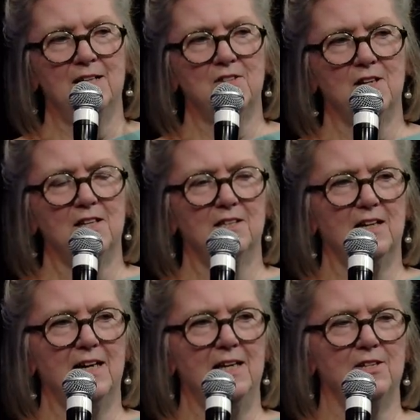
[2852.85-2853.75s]
and it's got a
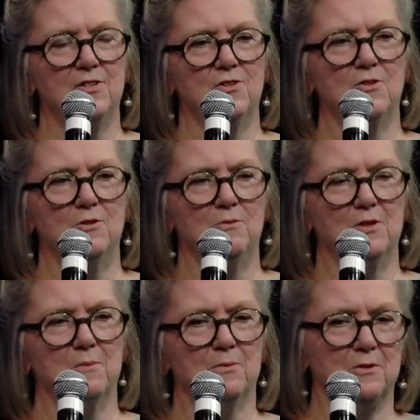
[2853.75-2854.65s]
guy in a
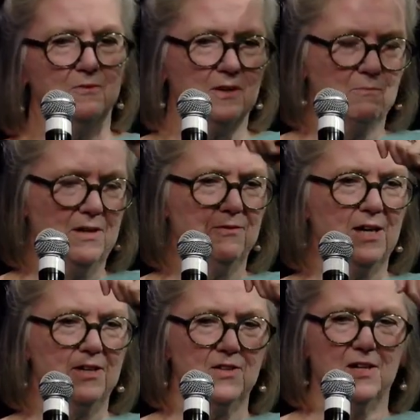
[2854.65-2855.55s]
suit with a
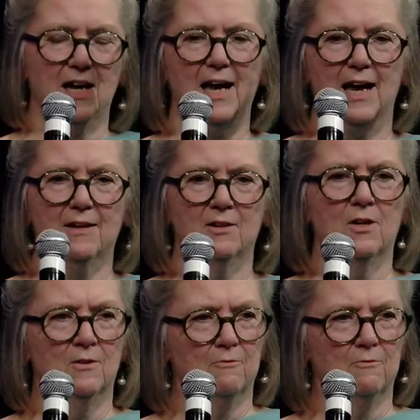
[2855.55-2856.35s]
briefcase and a hat.